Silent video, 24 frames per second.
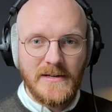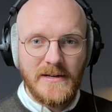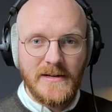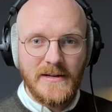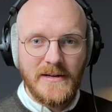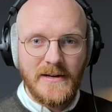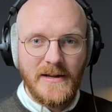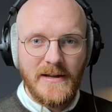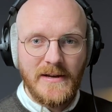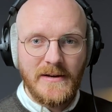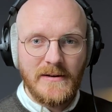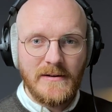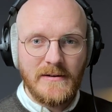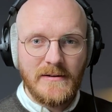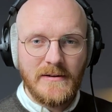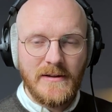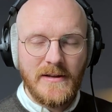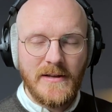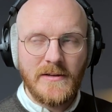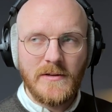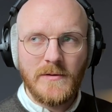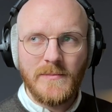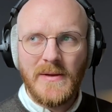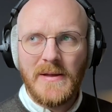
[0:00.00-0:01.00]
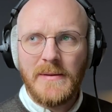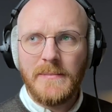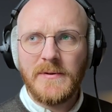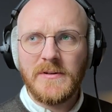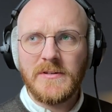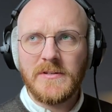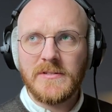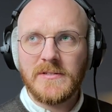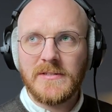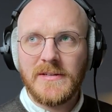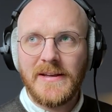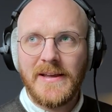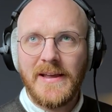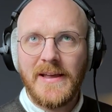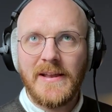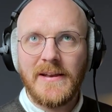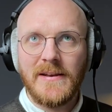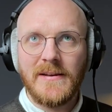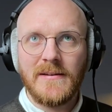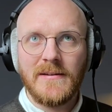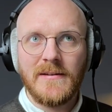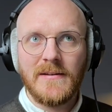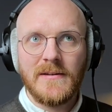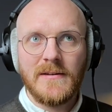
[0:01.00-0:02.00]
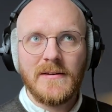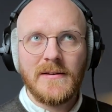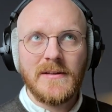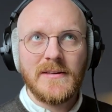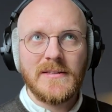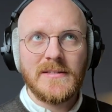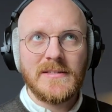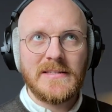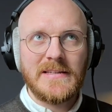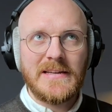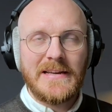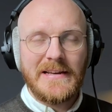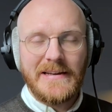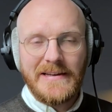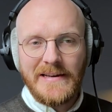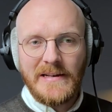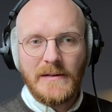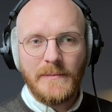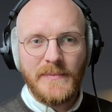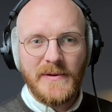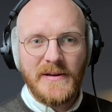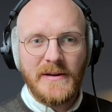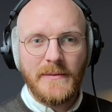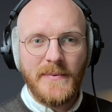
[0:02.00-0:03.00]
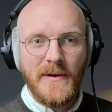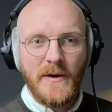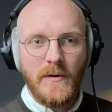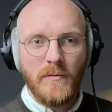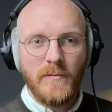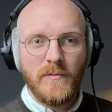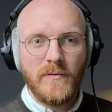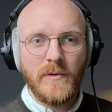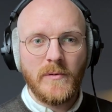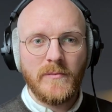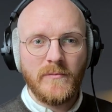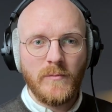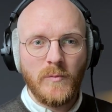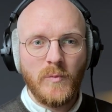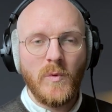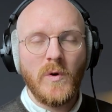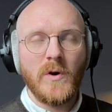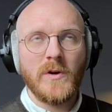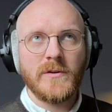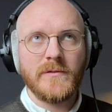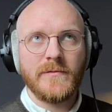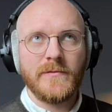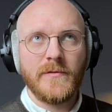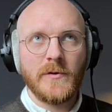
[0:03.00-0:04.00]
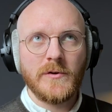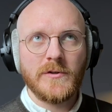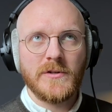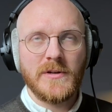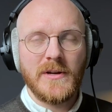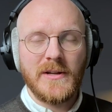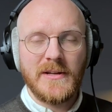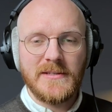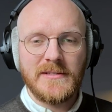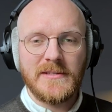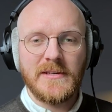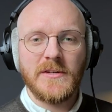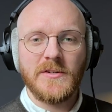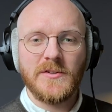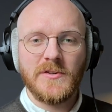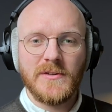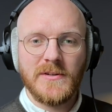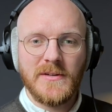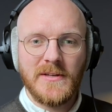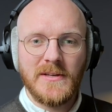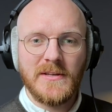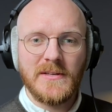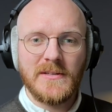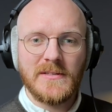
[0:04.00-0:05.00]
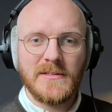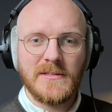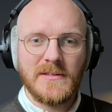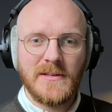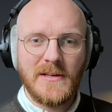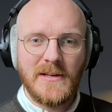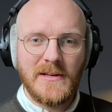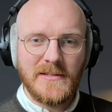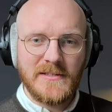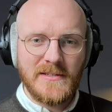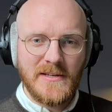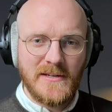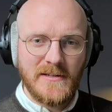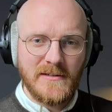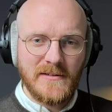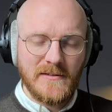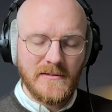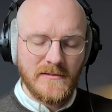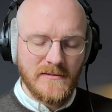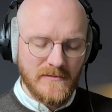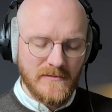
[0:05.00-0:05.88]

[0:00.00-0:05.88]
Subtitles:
And can you maybe just again say a little bit about what virtualization is, Alexander?